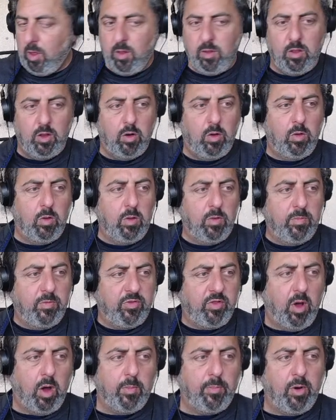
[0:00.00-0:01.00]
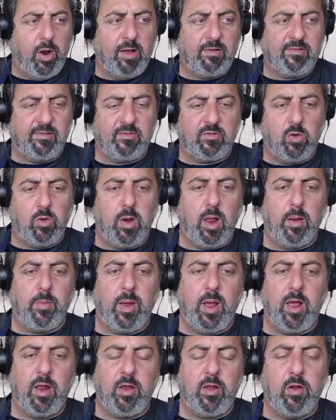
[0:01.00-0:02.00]
little thought process going on in
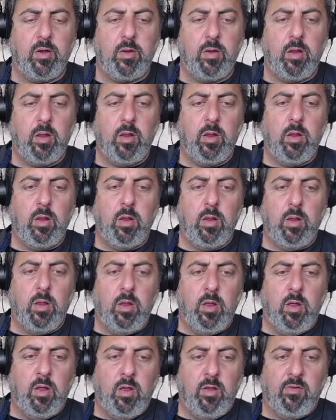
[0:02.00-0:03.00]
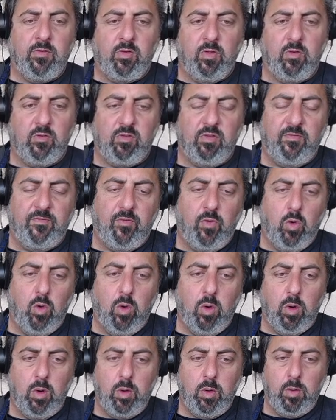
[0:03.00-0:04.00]
my head here. So there's the
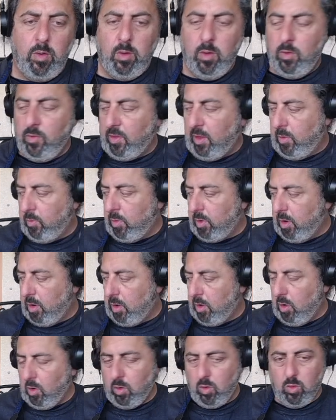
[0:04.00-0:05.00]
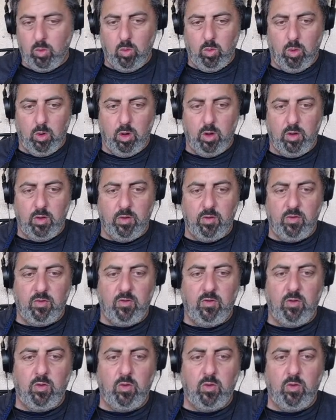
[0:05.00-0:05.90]
4. Then we're going to go 1, 2, 3.